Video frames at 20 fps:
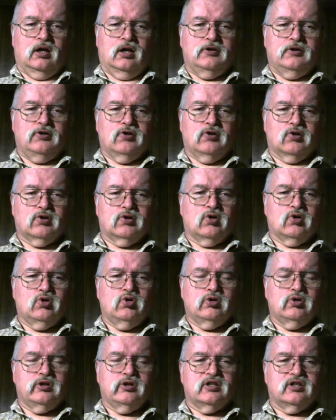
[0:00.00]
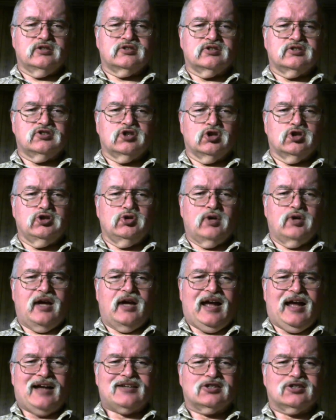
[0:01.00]
You don't know who it is until you
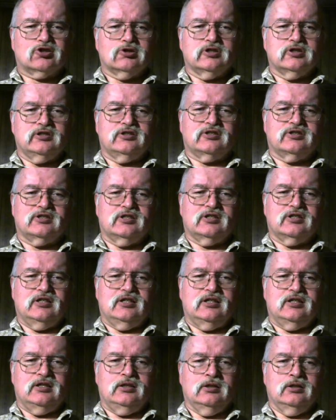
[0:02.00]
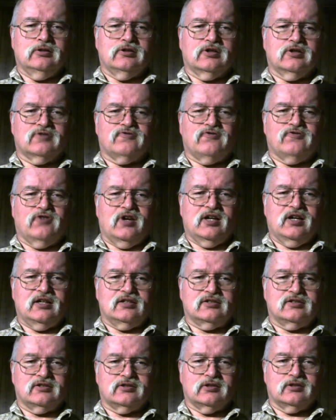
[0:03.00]
actually see their
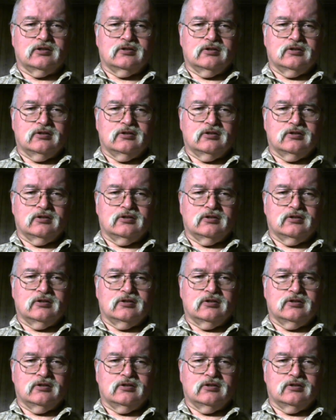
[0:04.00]
face.